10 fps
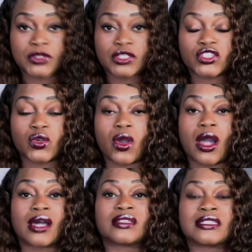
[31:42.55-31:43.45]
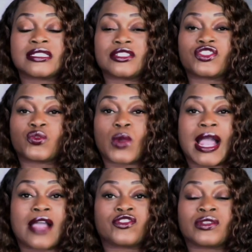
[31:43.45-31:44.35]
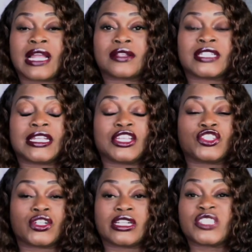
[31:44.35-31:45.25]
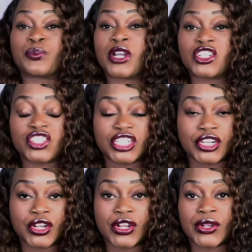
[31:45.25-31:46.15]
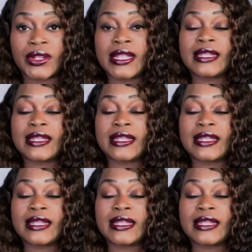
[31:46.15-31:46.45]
So all the sister wives are now taking turns punching her,